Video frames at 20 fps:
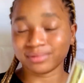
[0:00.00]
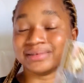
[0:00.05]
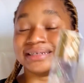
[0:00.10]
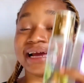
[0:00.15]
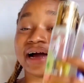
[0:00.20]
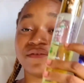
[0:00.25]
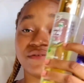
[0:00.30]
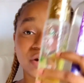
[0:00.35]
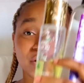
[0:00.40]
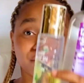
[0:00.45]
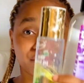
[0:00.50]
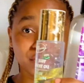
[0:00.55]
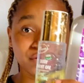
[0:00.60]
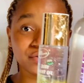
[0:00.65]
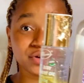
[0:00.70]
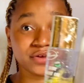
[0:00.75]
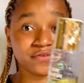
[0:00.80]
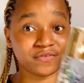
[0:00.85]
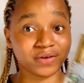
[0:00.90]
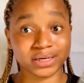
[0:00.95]
they are very
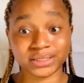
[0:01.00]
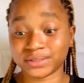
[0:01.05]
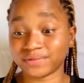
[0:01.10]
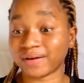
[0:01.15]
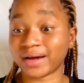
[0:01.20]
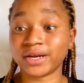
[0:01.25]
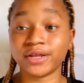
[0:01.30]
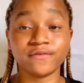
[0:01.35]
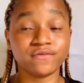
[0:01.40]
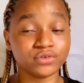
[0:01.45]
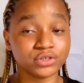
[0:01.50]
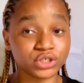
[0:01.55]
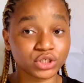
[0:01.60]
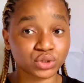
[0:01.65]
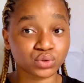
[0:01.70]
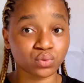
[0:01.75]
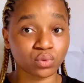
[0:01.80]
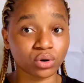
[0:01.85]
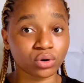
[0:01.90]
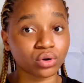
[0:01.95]
very effective, and even
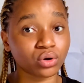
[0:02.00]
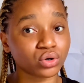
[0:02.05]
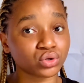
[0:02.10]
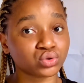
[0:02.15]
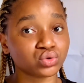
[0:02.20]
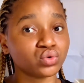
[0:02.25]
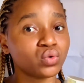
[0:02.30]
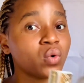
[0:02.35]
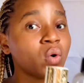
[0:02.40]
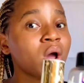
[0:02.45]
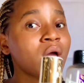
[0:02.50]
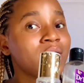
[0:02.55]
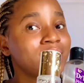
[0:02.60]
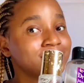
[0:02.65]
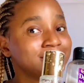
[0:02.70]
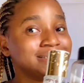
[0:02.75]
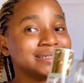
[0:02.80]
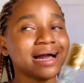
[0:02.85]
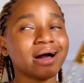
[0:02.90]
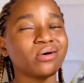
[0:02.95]
this one also,
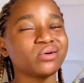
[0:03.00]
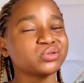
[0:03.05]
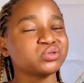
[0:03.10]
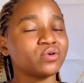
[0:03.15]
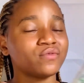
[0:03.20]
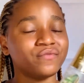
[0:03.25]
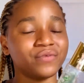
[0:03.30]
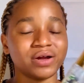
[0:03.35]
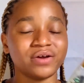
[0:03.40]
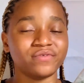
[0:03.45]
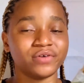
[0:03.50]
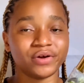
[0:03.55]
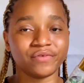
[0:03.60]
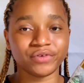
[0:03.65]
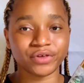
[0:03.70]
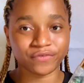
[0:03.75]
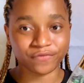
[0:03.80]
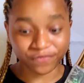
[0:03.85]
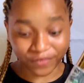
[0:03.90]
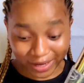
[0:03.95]
they are also very
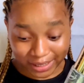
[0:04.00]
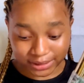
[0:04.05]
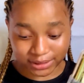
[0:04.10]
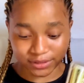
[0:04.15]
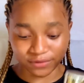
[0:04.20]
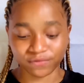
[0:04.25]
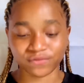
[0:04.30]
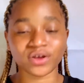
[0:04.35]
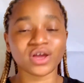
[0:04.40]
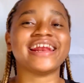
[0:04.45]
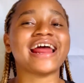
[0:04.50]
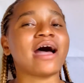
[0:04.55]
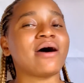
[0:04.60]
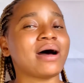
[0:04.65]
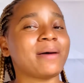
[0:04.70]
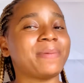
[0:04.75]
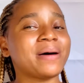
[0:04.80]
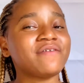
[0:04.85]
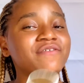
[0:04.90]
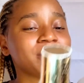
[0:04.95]
very effective.
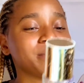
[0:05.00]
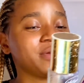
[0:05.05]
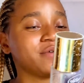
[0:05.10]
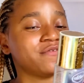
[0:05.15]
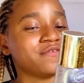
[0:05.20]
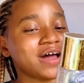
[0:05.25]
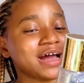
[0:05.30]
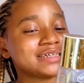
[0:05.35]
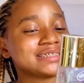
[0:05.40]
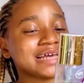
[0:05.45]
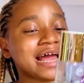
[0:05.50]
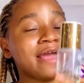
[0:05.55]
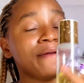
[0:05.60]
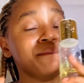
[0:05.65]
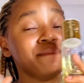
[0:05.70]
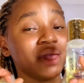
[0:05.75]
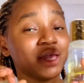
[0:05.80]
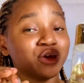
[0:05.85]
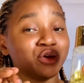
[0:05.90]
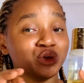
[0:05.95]
Now apart from the fact I
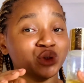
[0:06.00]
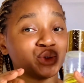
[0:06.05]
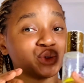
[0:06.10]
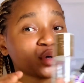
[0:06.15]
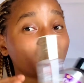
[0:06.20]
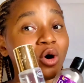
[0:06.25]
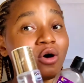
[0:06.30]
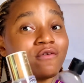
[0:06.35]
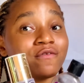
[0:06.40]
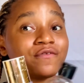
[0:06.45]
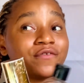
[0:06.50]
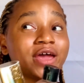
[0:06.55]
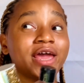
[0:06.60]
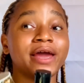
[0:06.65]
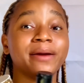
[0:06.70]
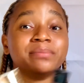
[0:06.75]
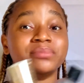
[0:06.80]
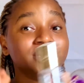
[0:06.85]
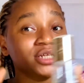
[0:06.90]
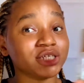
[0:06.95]
make use of
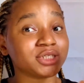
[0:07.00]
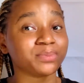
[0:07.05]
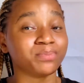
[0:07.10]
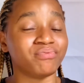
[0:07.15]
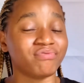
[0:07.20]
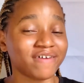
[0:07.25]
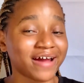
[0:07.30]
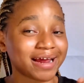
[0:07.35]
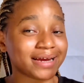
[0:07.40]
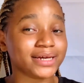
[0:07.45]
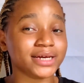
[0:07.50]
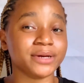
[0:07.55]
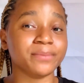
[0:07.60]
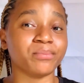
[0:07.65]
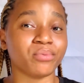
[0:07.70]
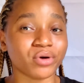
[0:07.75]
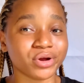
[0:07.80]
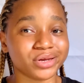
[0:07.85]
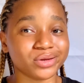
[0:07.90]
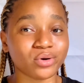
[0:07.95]
um this
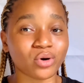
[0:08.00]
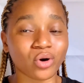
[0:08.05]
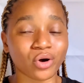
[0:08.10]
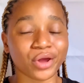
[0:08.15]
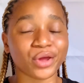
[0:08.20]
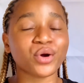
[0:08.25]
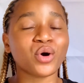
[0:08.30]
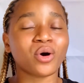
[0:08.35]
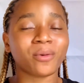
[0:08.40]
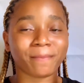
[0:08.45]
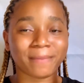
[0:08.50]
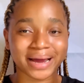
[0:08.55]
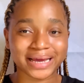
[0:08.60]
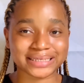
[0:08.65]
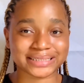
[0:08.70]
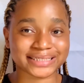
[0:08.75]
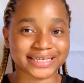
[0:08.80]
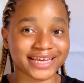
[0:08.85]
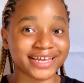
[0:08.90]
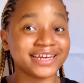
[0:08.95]
brightening body oil on
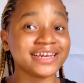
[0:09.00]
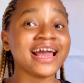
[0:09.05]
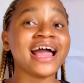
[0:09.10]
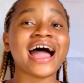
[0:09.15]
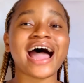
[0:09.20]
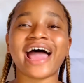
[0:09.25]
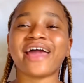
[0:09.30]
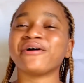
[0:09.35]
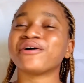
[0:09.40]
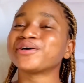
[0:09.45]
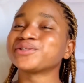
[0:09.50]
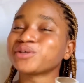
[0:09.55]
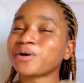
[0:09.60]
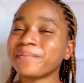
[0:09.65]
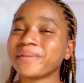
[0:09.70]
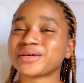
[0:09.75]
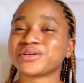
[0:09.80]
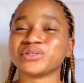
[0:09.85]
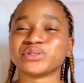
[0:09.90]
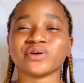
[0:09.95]
my skin, I also
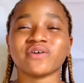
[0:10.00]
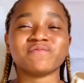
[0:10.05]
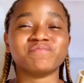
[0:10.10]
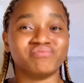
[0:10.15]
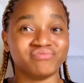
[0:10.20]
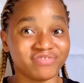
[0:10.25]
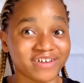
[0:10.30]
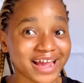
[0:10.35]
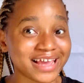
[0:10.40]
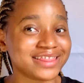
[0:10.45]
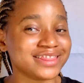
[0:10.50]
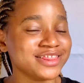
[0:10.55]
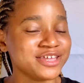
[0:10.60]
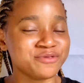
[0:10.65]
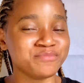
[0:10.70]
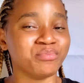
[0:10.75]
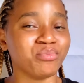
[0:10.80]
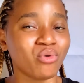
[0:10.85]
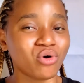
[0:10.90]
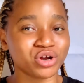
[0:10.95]
make use of
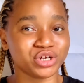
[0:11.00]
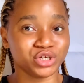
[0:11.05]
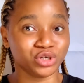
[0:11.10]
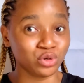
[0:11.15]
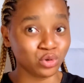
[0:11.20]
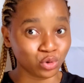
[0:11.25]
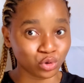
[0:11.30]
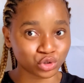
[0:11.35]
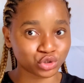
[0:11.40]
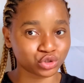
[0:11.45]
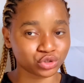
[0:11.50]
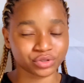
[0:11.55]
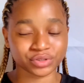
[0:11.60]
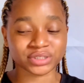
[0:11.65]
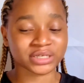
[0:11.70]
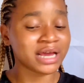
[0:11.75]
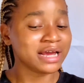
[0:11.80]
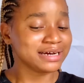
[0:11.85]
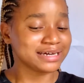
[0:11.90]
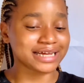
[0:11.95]
brightening body
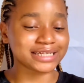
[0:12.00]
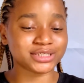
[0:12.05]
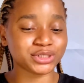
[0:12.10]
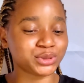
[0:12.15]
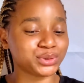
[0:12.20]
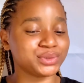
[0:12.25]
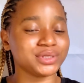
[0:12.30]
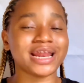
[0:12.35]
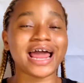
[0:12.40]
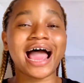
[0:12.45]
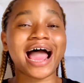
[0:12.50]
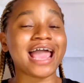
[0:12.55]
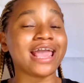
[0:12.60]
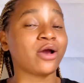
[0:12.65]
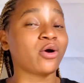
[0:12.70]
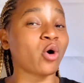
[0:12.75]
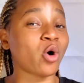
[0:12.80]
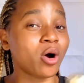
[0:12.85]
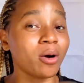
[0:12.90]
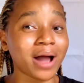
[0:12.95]
lotions. That is to say that
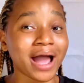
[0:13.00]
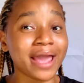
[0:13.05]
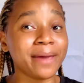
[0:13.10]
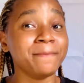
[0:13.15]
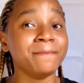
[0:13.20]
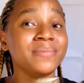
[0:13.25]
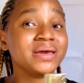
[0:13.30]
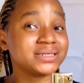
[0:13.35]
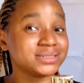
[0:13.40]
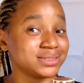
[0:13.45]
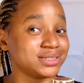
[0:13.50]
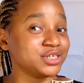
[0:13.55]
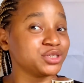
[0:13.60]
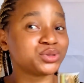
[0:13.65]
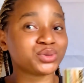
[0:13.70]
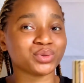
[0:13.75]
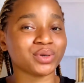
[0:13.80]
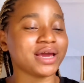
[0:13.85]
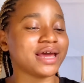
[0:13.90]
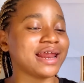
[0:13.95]
i call i mix
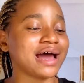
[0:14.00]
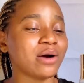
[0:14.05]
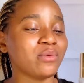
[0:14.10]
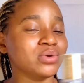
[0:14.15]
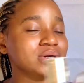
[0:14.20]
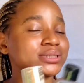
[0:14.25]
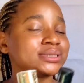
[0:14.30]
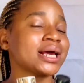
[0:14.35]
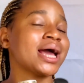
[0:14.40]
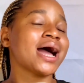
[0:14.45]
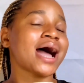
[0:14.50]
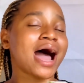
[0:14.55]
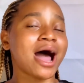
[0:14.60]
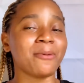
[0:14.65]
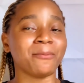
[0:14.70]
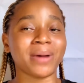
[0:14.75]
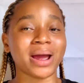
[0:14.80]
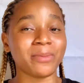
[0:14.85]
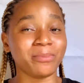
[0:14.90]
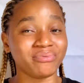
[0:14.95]
this together with
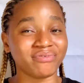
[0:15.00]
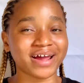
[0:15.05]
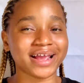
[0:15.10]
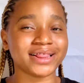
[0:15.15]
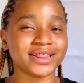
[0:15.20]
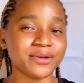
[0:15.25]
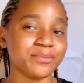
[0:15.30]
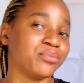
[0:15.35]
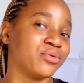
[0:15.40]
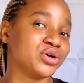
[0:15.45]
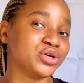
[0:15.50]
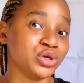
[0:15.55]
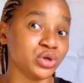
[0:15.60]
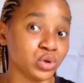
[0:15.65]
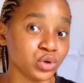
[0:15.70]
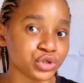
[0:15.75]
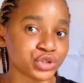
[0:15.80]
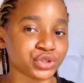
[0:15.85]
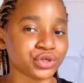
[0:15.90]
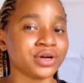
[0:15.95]
um, my brightening body
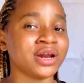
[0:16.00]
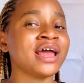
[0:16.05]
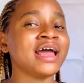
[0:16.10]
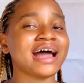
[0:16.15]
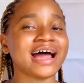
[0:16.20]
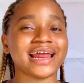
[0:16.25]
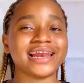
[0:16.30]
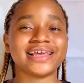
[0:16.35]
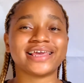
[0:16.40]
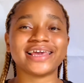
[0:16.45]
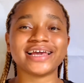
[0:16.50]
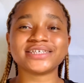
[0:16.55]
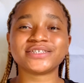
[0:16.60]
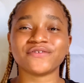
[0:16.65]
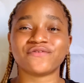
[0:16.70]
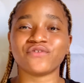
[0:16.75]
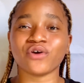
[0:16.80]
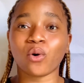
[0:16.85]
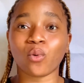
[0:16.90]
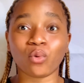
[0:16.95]
lotion. And in
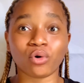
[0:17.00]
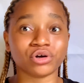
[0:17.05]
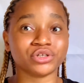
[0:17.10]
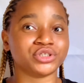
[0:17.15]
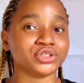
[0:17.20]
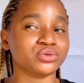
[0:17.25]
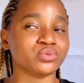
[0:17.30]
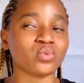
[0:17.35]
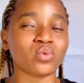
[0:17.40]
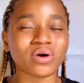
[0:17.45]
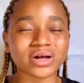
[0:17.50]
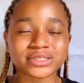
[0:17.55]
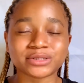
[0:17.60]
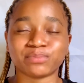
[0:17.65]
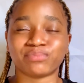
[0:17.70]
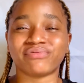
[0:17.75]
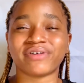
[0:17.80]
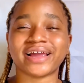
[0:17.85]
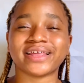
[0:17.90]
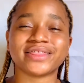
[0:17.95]
case if you're wondering what
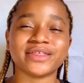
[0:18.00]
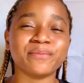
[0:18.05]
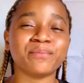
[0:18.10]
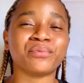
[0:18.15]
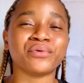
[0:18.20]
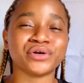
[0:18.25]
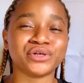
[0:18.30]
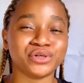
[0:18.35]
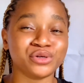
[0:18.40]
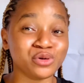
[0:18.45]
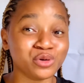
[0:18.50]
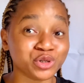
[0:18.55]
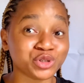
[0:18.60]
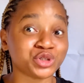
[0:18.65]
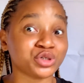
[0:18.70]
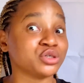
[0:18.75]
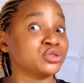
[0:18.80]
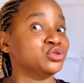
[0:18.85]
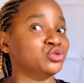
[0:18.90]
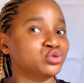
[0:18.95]
brightening body
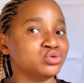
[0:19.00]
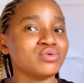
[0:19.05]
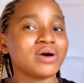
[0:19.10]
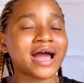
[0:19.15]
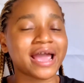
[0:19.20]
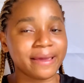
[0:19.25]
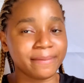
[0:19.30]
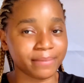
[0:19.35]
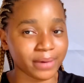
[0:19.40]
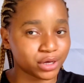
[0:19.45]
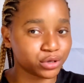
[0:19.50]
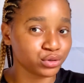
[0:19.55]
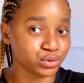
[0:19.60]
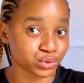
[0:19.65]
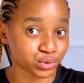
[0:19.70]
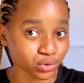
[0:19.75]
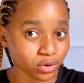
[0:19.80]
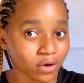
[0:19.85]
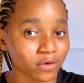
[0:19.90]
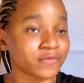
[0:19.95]
lotion do I make
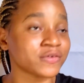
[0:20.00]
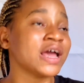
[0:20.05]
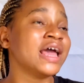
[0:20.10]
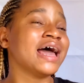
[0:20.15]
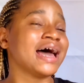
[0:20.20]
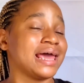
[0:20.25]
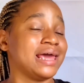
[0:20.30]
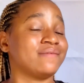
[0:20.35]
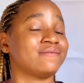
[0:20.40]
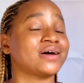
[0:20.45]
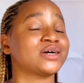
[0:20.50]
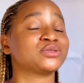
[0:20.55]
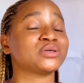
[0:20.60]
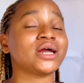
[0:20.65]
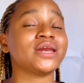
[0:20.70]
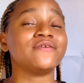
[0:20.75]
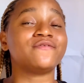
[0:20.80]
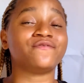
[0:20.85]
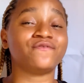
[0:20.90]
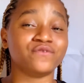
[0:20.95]
use of, I have
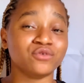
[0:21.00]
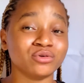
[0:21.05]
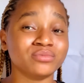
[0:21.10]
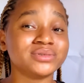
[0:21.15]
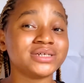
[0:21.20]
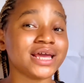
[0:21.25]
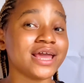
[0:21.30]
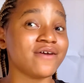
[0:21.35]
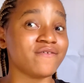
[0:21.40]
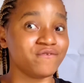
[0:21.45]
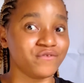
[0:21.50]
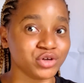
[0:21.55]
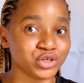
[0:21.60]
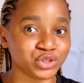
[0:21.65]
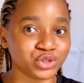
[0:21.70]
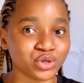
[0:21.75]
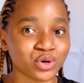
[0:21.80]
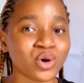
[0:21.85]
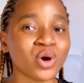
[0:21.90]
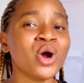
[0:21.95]
actually filmed a
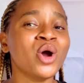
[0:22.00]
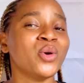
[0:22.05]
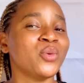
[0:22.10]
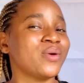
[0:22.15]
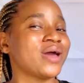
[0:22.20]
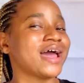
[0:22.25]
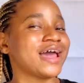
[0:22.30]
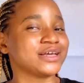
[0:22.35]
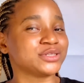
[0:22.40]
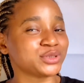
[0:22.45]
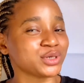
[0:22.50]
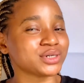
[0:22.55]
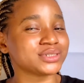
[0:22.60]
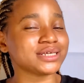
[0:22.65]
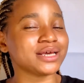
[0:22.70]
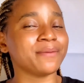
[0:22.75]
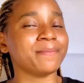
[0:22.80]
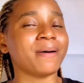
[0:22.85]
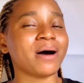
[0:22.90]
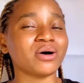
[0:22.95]
video where I
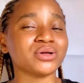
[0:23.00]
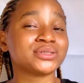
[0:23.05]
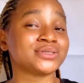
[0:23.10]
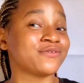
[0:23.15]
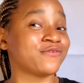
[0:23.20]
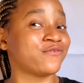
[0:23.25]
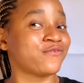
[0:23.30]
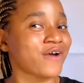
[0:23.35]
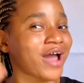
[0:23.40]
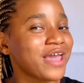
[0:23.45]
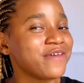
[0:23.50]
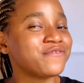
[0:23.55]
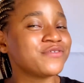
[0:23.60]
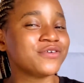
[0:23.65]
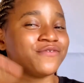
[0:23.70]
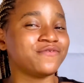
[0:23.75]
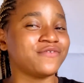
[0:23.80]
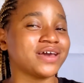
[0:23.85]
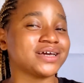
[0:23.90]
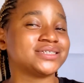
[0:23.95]
talked about five
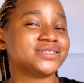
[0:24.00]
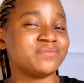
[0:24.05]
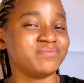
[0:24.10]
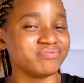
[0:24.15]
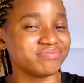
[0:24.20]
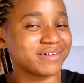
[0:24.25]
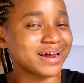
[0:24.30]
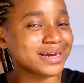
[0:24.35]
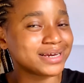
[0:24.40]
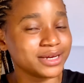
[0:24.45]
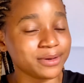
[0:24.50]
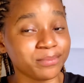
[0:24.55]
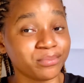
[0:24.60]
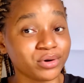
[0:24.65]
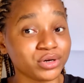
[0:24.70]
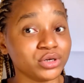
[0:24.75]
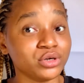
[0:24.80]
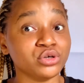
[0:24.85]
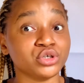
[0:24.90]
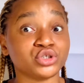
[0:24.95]
effective brightening
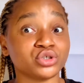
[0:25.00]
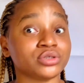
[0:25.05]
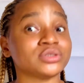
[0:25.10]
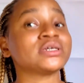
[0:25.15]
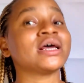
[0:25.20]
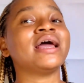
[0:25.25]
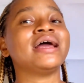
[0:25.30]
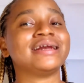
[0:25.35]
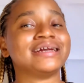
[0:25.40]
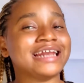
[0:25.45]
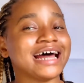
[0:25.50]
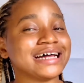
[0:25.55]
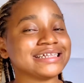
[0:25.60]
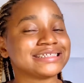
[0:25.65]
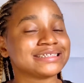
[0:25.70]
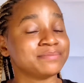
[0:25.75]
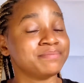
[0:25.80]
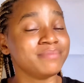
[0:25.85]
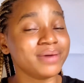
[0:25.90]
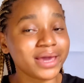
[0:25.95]
body lotions
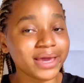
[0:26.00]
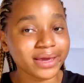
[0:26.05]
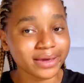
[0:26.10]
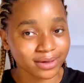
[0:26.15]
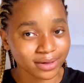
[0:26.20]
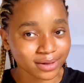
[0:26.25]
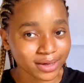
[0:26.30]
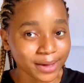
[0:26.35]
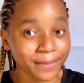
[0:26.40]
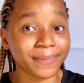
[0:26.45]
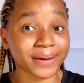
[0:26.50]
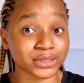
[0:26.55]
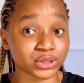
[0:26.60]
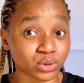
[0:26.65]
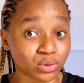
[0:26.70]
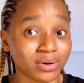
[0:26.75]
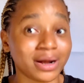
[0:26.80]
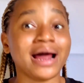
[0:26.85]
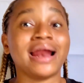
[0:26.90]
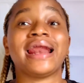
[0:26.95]
that me in
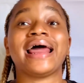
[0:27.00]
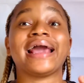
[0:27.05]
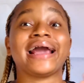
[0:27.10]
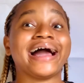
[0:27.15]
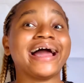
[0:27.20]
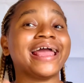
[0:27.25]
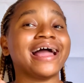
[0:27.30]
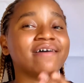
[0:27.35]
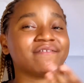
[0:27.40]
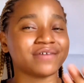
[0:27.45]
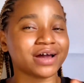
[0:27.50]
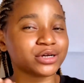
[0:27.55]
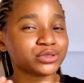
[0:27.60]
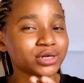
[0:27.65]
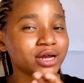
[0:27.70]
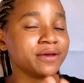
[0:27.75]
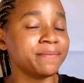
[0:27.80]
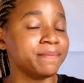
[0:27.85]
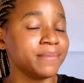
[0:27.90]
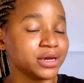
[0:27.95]
particular, like I have
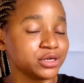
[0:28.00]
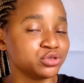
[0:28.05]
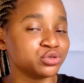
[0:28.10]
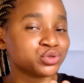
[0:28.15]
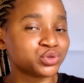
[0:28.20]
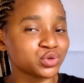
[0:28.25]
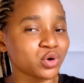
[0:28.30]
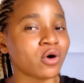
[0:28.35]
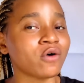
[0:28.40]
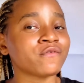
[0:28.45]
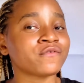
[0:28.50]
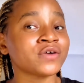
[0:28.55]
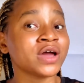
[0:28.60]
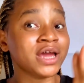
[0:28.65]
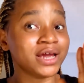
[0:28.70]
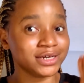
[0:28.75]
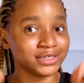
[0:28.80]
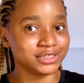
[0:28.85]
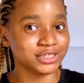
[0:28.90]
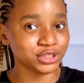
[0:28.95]
actually made use of
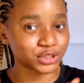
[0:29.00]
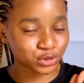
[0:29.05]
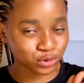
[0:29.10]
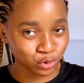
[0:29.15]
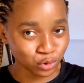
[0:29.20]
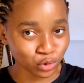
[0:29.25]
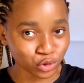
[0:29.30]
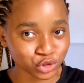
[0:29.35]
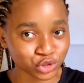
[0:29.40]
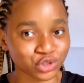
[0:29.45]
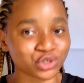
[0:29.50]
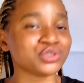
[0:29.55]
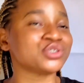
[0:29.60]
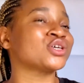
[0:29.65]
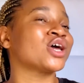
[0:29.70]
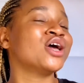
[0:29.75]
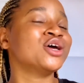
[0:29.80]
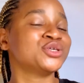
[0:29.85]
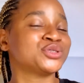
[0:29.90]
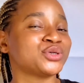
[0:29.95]
these
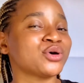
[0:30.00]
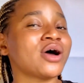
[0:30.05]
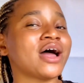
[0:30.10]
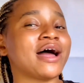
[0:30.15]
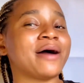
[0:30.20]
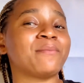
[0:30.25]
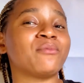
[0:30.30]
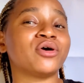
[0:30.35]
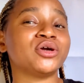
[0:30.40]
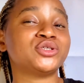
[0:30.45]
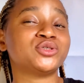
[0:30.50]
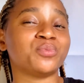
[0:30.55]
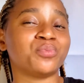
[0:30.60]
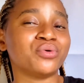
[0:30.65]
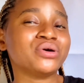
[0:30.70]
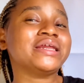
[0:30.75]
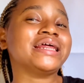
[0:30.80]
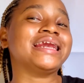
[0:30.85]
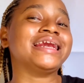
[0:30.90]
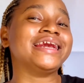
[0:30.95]
lotions. So I'm going to
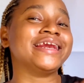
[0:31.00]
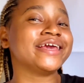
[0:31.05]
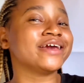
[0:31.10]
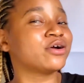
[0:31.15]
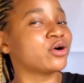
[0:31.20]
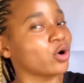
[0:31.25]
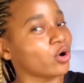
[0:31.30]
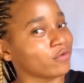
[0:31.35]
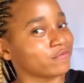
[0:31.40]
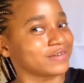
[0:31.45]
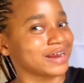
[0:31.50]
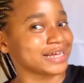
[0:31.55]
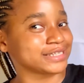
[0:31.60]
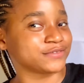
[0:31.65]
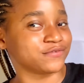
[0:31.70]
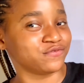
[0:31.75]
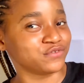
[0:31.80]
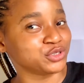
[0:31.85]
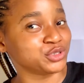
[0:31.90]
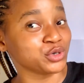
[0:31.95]
put the link of
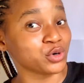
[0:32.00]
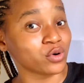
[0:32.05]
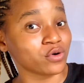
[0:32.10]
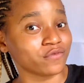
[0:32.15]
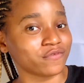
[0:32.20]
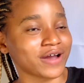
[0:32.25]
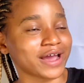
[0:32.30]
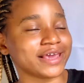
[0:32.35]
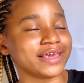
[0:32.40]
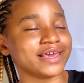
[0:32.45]
that video over